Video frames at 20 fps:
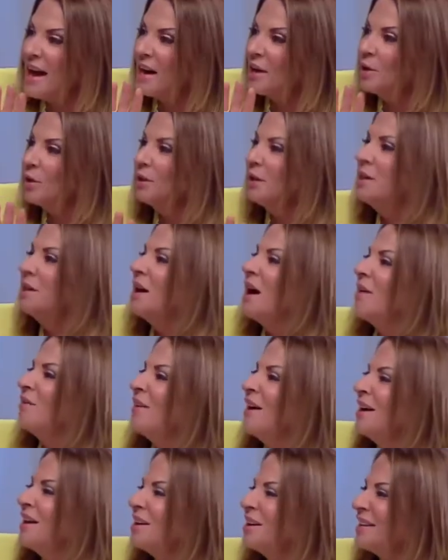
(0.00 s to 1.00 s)
is not good enough.
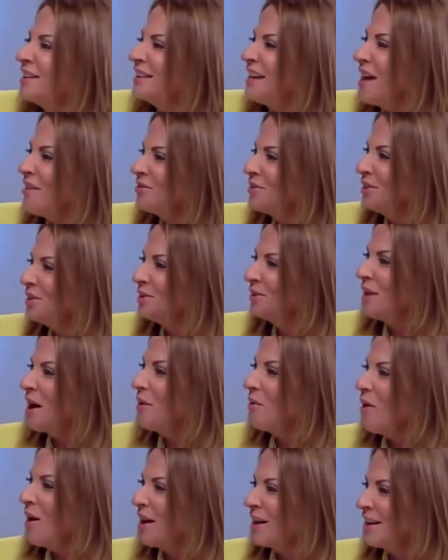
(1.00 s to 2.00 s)
Good afternoon.
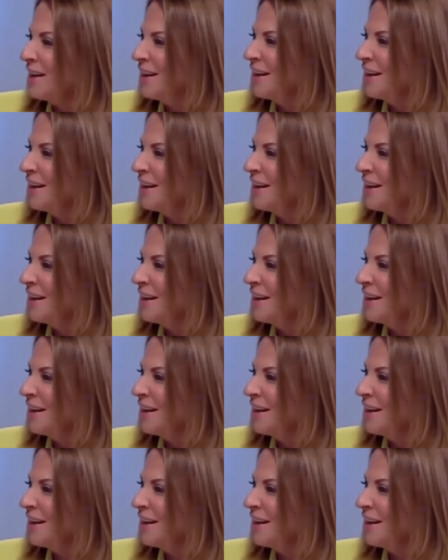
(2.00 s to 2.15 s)
How are